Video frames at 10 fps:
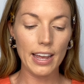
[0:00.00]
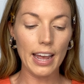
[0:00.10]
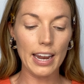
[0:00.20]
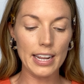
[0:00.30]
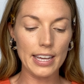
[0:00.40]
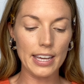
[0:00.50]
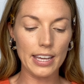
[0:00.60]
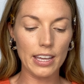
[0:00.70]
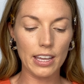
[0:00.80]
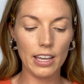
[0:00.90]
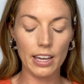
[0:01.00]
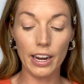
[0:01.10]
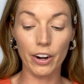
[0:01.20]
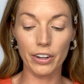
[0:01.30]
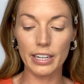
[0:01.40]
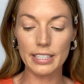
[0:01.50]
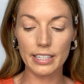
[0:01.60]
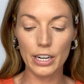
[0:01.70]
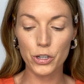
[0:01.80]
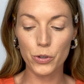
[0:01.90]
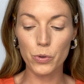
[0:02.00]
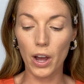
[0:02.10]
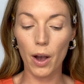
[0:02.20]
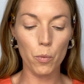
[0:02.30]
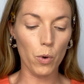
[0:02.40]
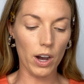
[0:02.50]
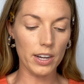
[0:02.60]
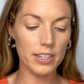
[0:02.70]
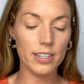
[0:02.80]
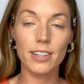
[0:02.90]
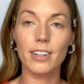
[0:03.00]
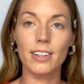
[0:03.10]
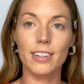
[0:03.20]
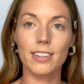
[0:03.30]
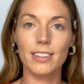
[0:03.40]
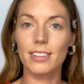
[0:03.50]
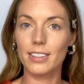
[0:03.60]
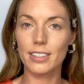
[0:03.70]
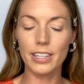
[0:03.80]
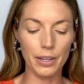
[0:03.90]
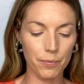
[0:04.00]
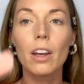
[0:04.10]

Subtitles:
any areas that I do not want to see.